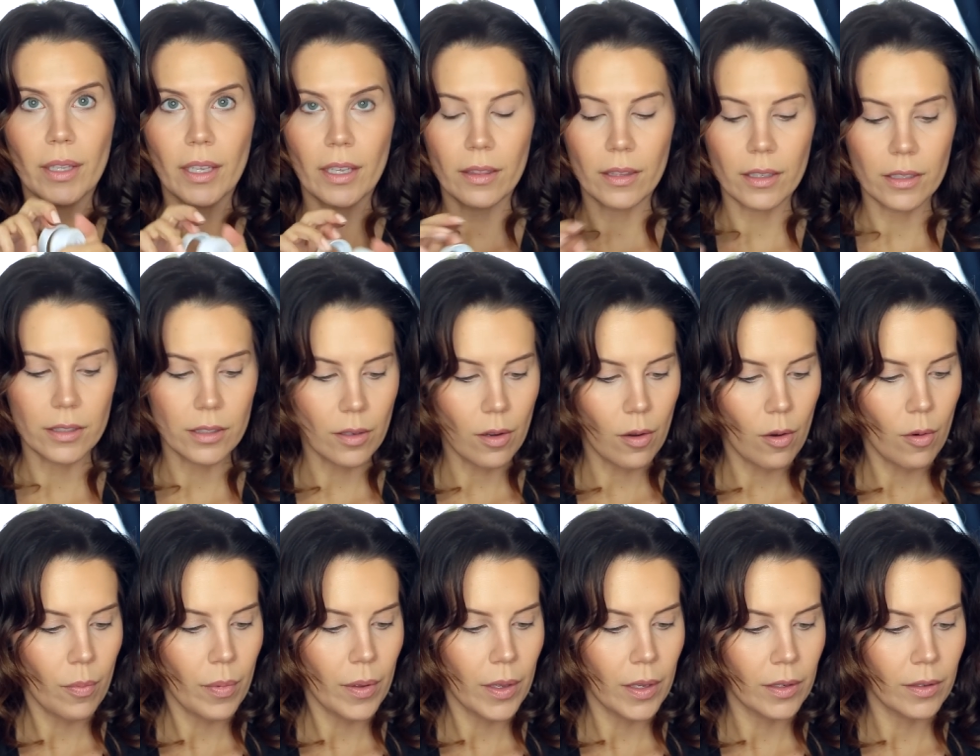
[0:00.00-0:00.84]
Get this
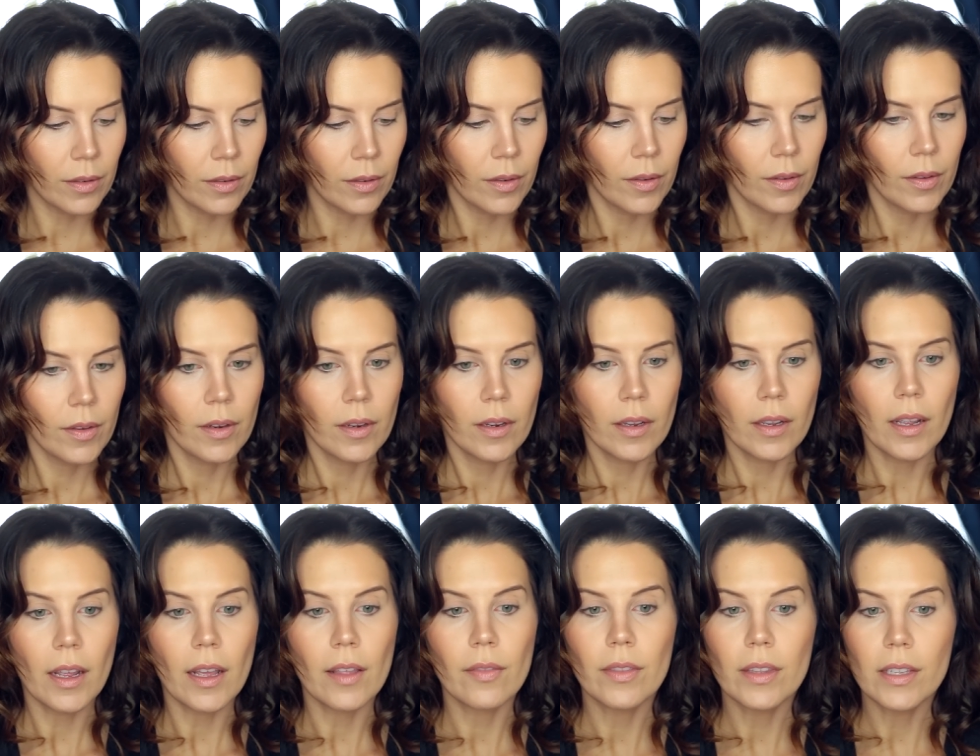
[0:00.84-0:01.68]
open.
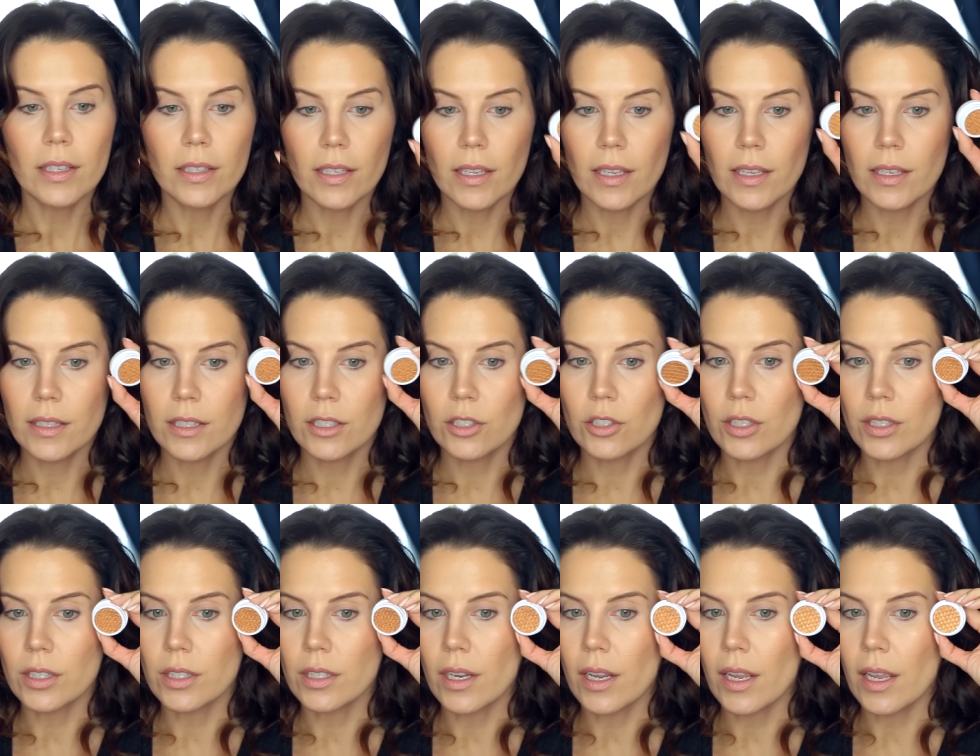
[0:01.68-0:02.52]
And this is
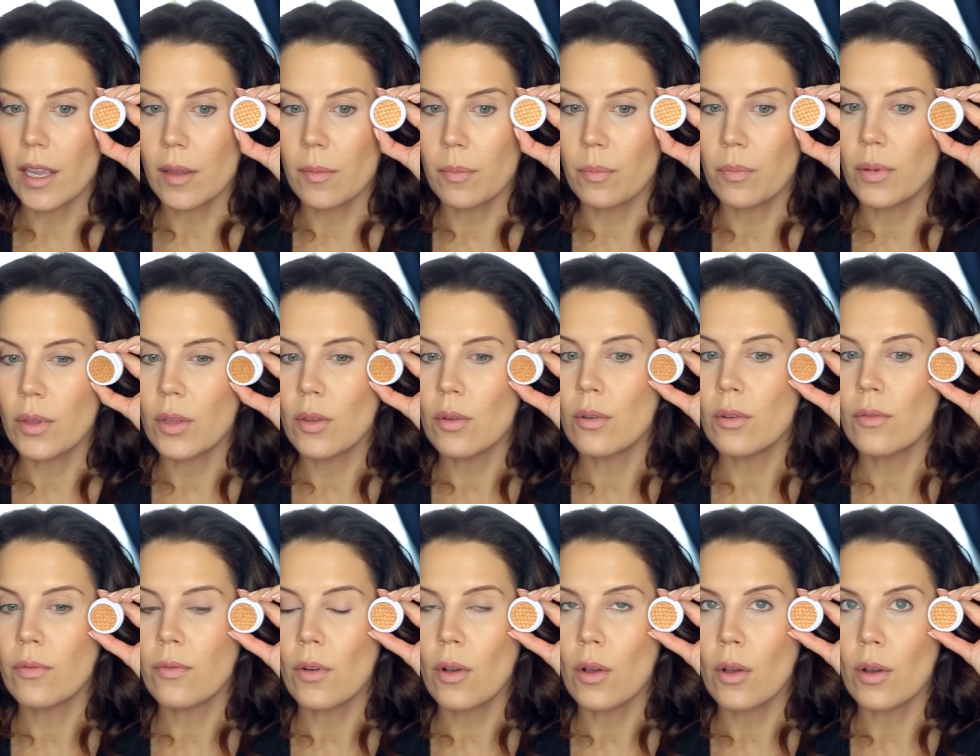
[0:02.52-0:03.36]
just a
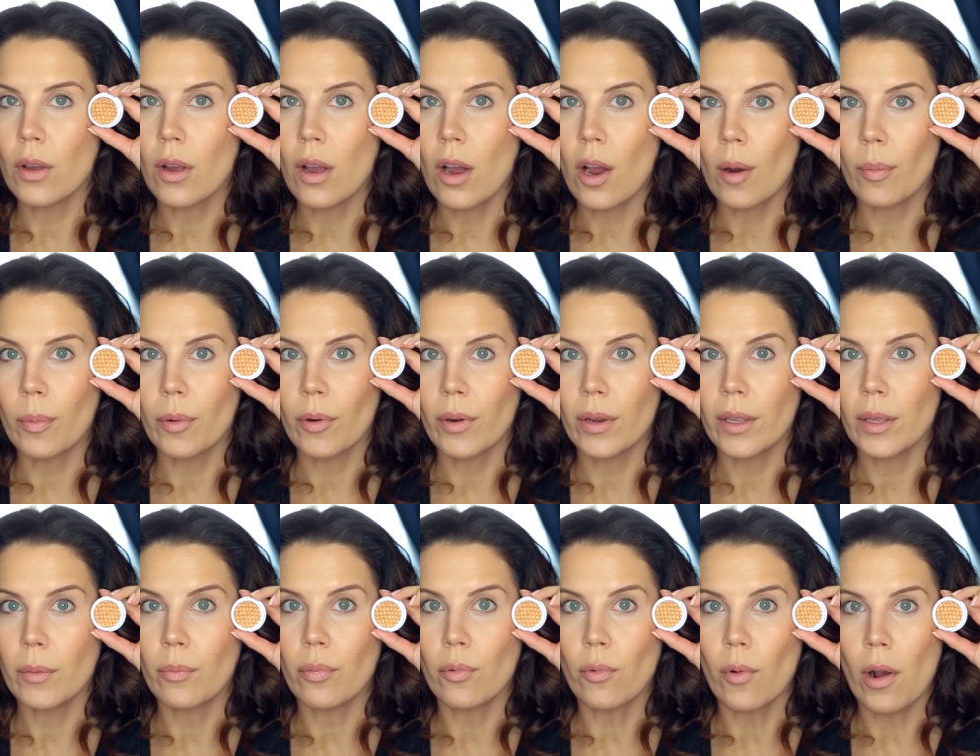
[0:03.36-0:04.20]
beautiful
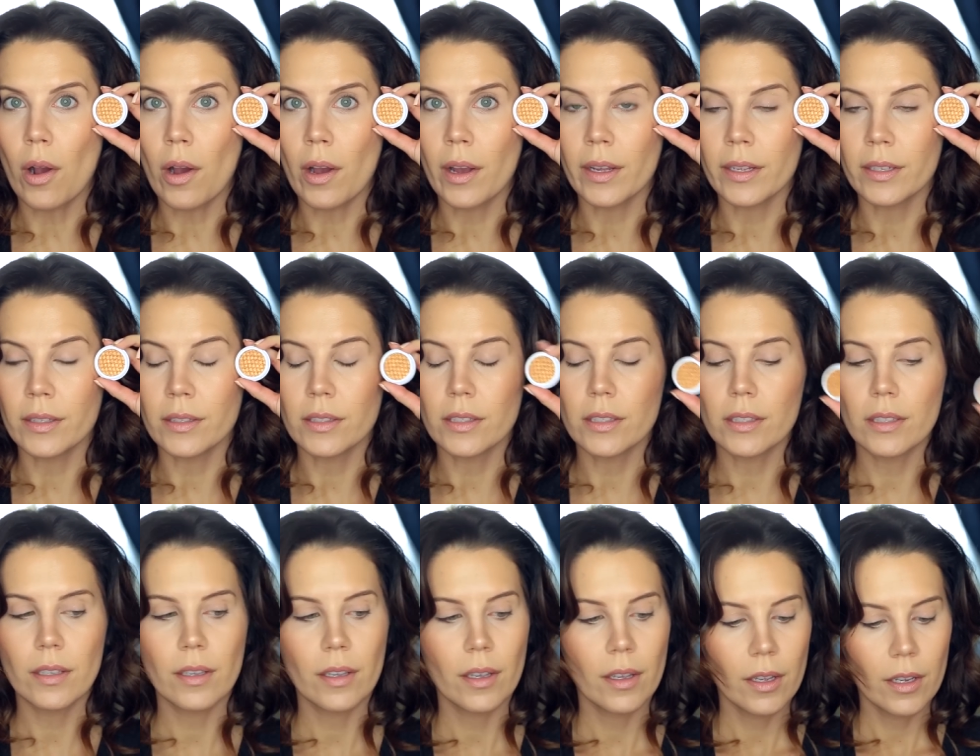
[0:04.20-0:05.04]
coppery
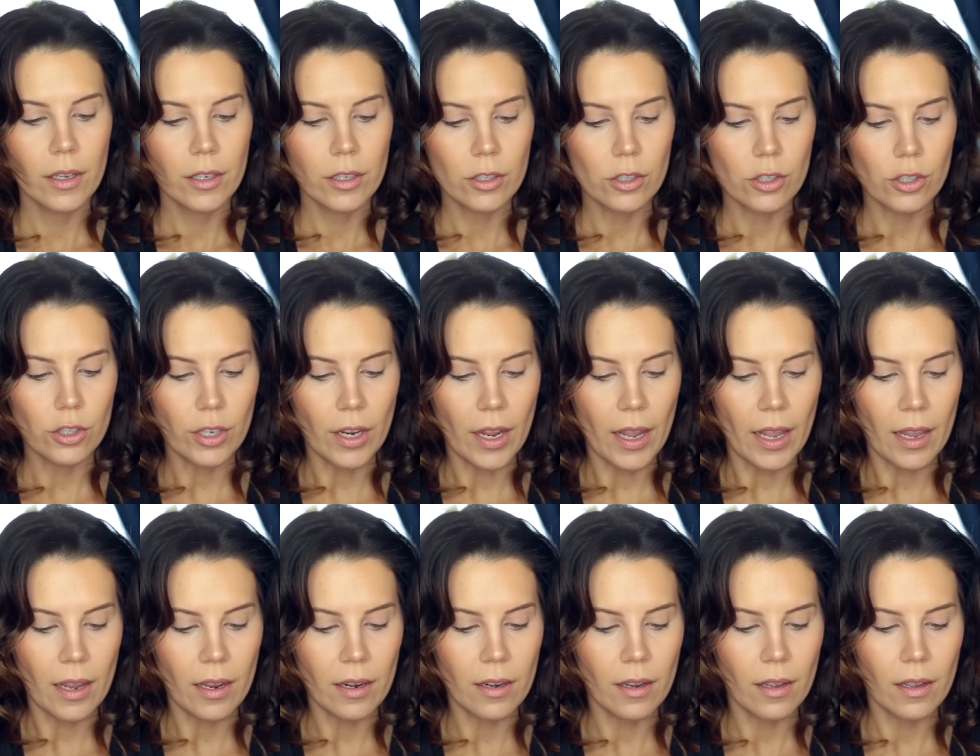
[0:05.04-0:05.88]
bronze
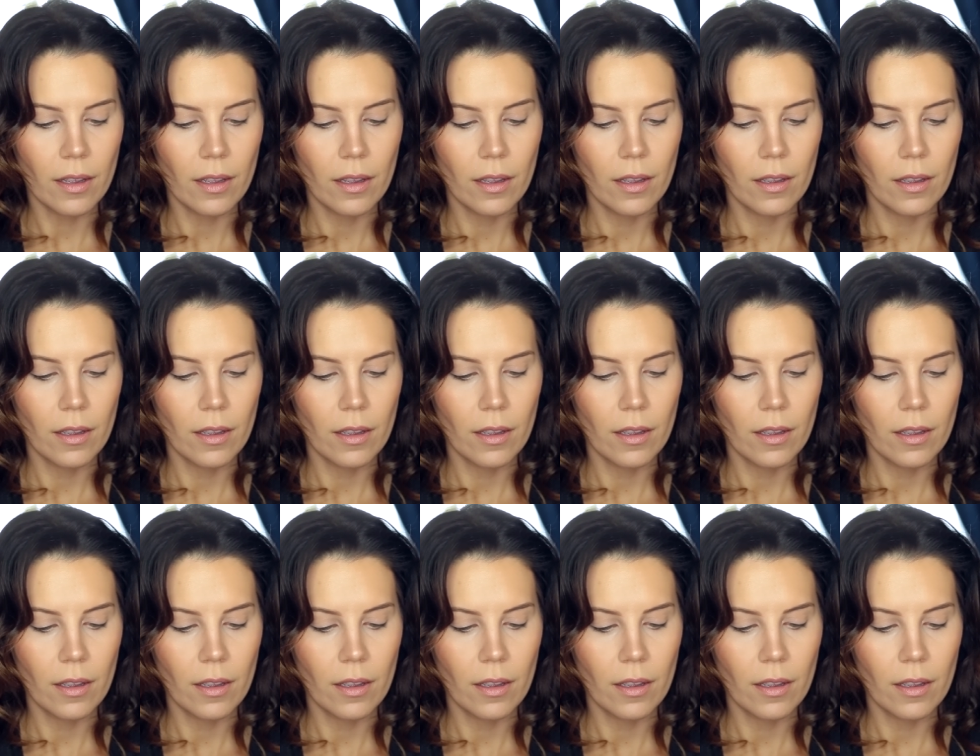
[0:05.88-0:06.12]
shade.